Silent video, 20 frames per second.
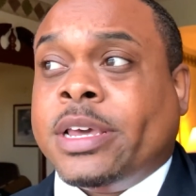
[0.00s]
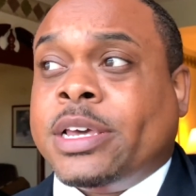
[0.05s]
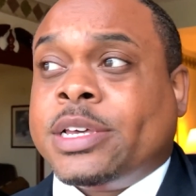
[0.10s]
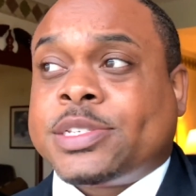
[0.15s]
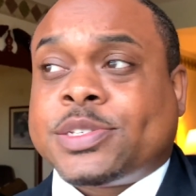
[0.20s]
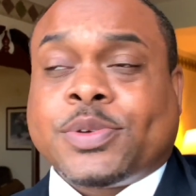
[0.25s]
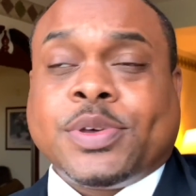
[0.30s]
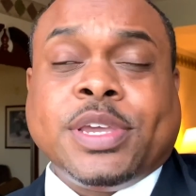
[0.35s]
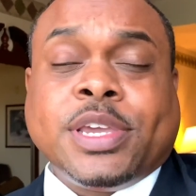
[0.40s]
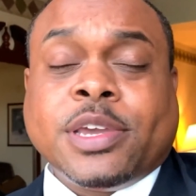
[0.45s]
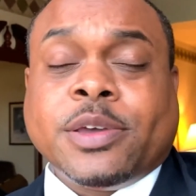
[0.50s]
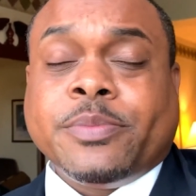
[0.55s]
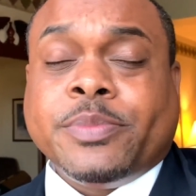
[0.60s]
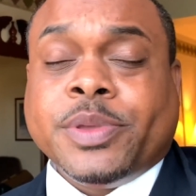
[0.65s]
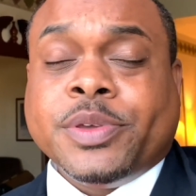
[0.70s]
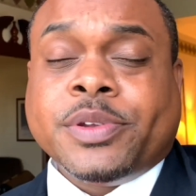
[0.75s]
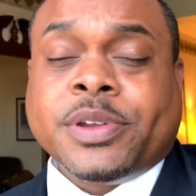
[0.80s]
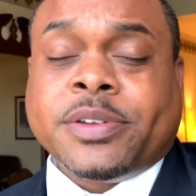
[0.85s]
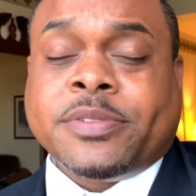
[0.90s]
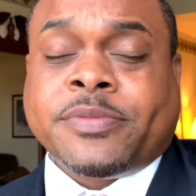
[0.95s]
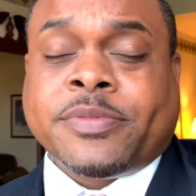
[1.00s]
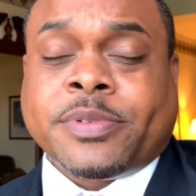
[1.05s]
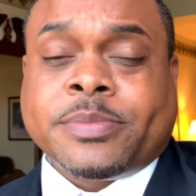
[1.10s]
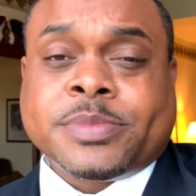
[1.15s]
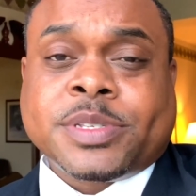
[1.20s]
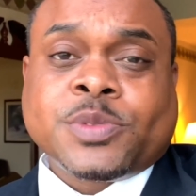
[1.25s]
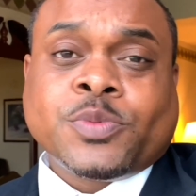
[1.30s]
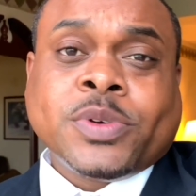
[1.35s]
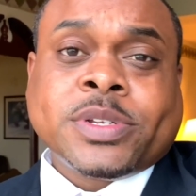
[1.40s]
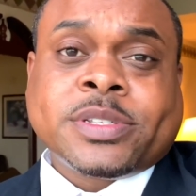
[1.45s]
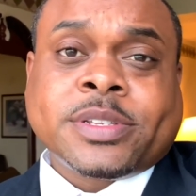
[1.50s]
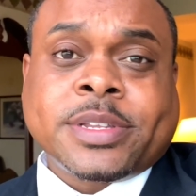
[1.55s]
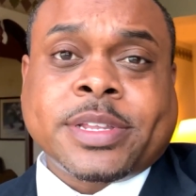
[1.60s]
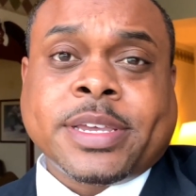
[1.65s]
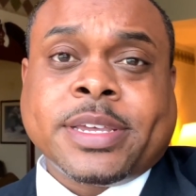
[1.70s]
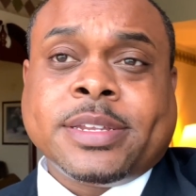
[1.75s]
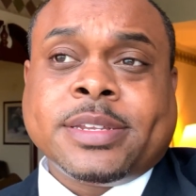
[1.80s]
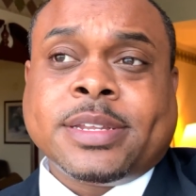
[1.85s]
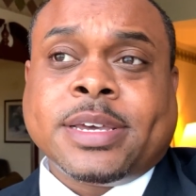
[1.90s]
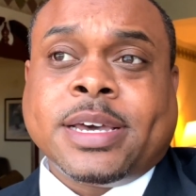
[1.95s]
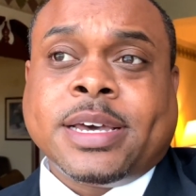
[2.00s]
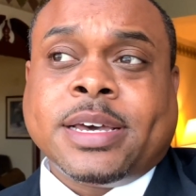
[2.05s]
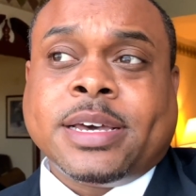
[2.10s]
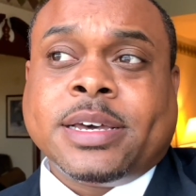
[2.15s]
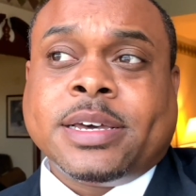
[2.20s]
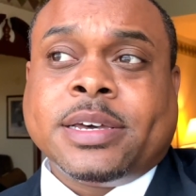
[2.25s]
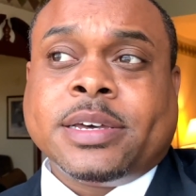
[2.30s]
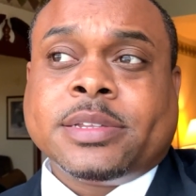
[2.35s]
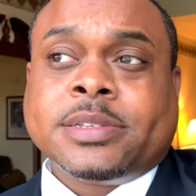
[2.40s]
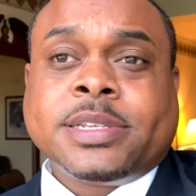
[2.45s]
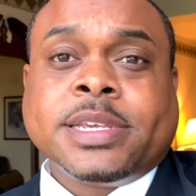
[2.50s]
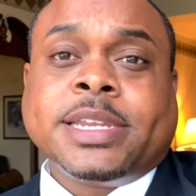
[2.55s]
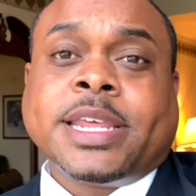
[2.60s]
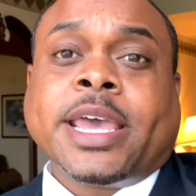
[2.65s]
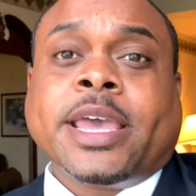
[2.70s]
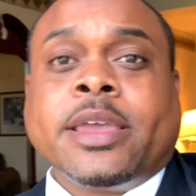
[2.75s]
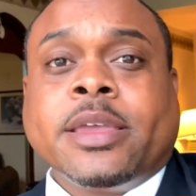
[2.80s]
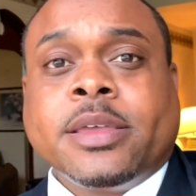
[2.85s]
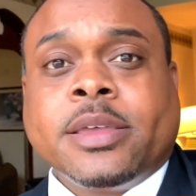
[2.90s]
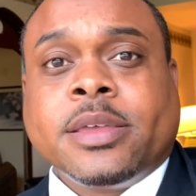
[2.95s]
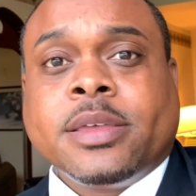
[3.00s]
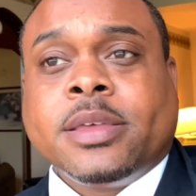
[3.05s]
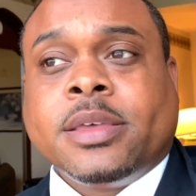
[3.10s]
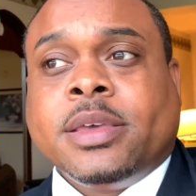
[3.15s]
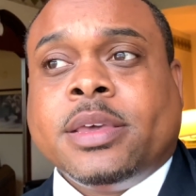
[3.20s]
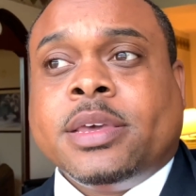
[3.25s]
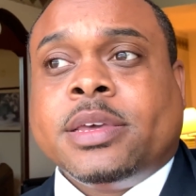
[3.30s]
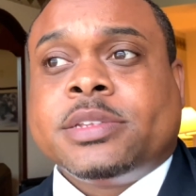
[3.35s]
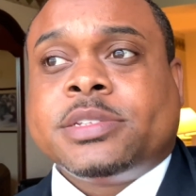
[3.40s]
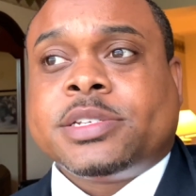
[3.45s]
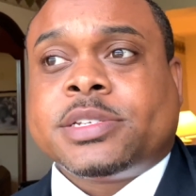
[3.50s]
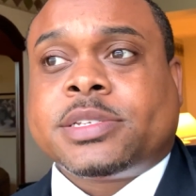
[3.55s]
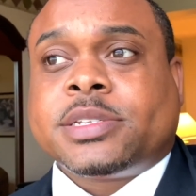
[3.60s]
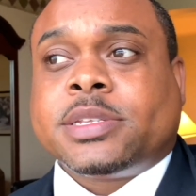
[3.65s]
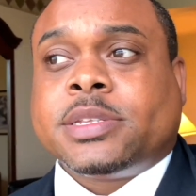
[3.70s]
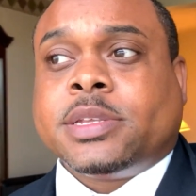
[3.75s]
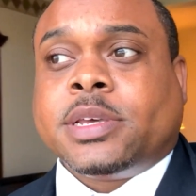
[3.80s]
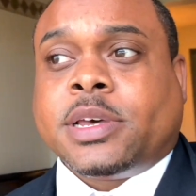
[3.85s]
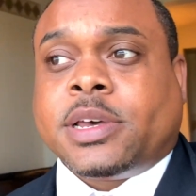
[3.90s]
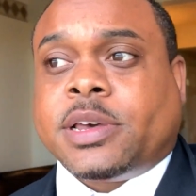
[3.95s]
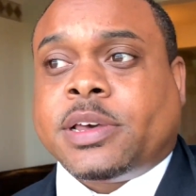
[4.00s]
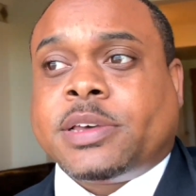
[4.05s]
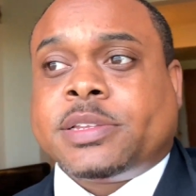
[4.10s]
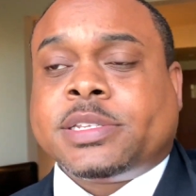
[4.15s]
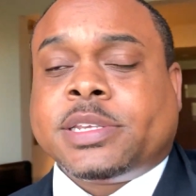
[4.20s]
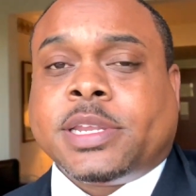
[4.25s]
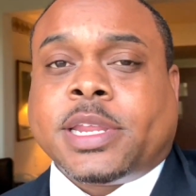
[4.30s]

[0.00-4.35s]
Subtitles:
so he commuted from Switzerland today to